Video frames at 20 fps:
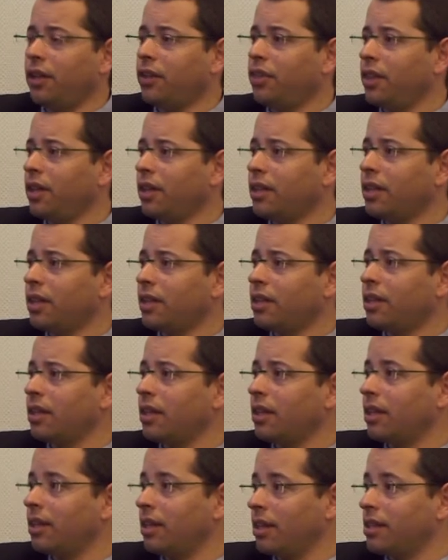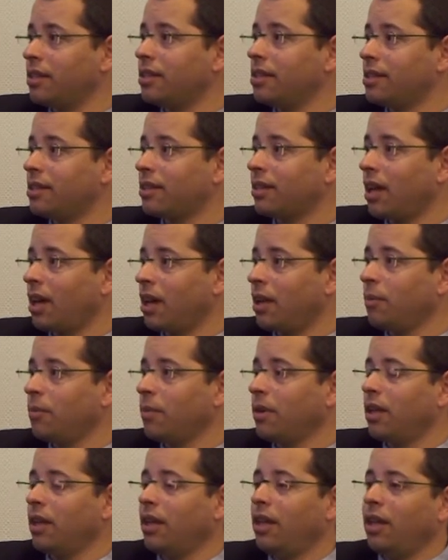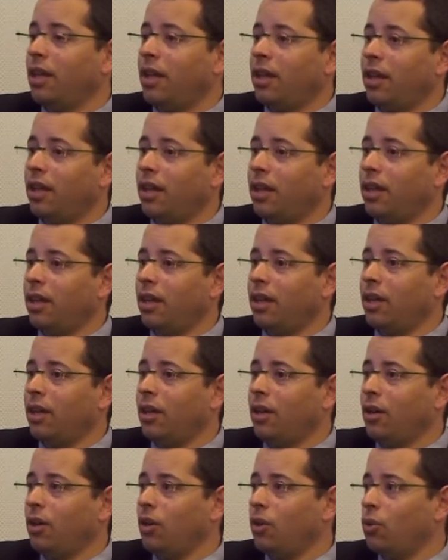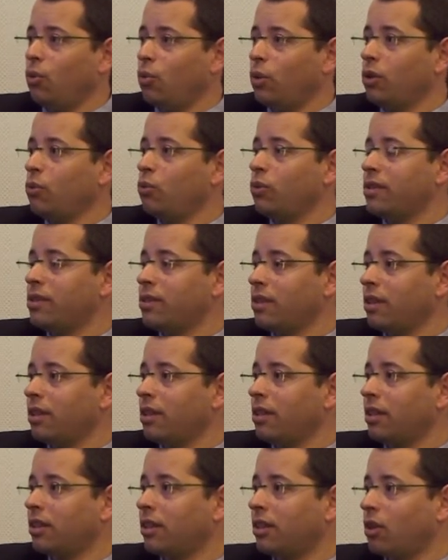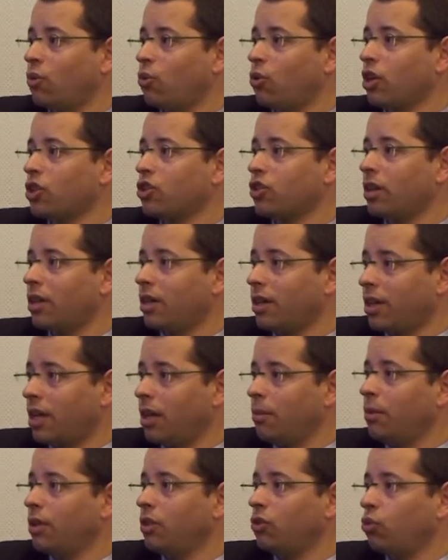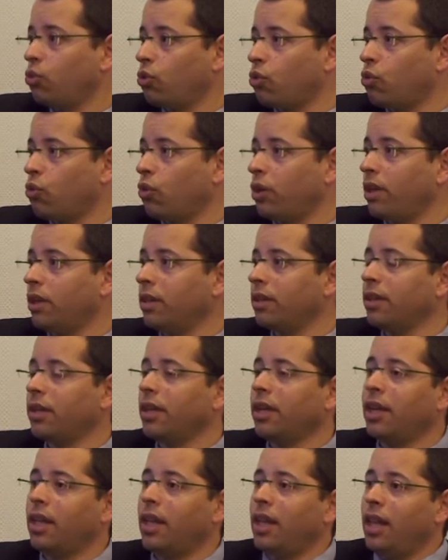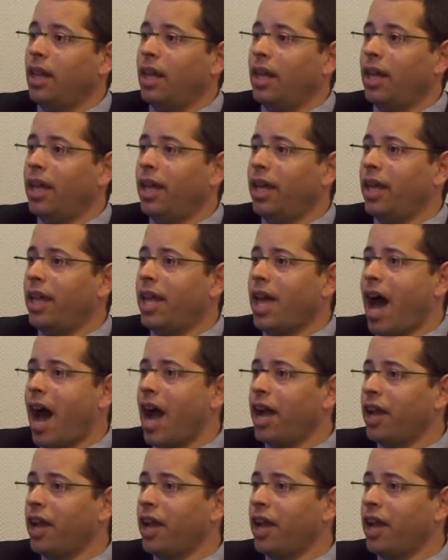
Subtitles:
I think that in this time, when we see that Russia came into Ukraine, I